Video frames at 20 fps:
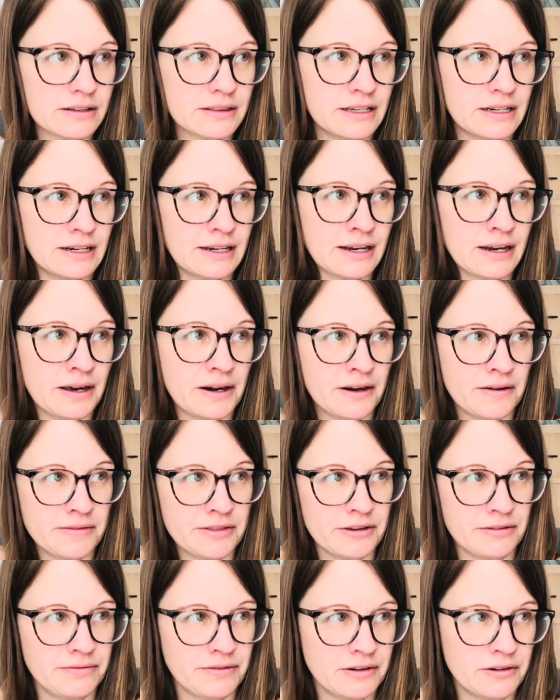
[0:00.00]
that I got off
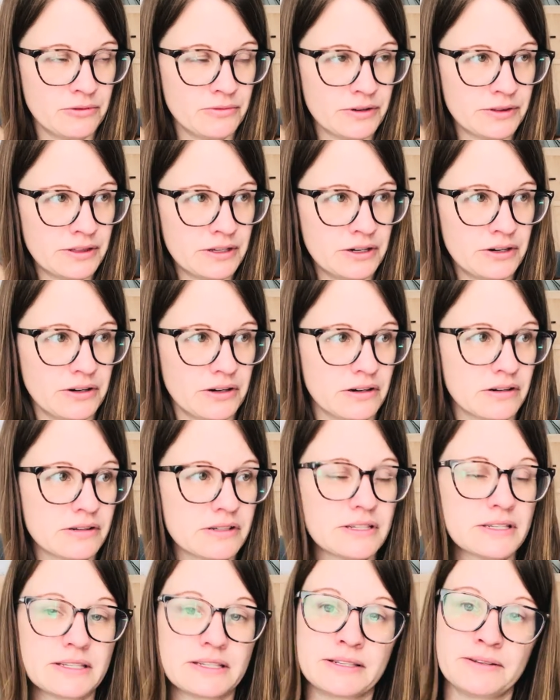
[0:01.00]
the phone with the
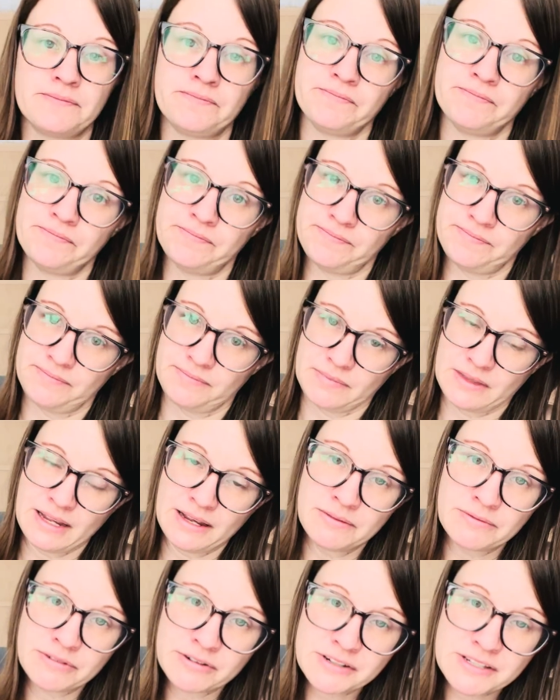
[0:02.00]
nurse.
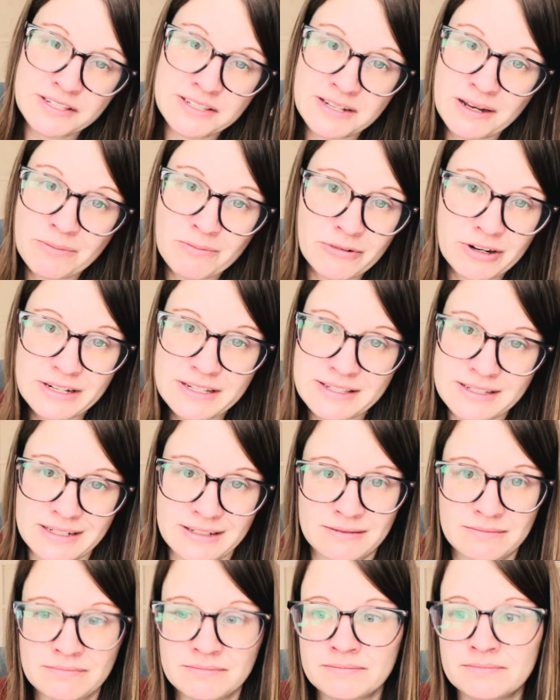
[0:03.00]
And for some
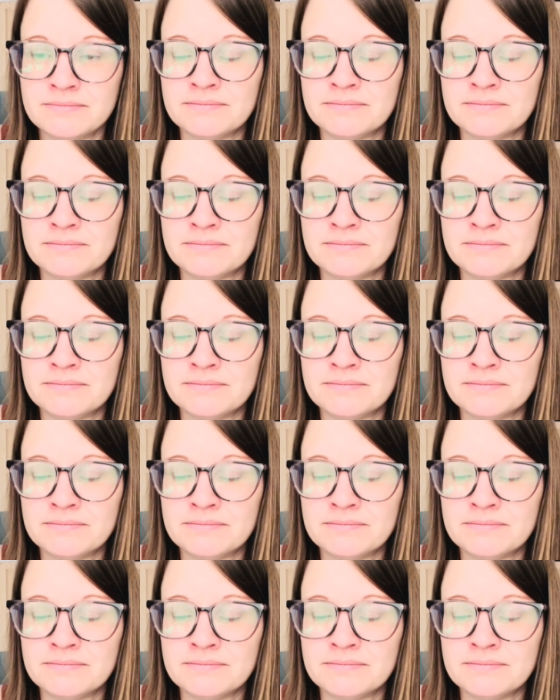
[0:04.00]
reason,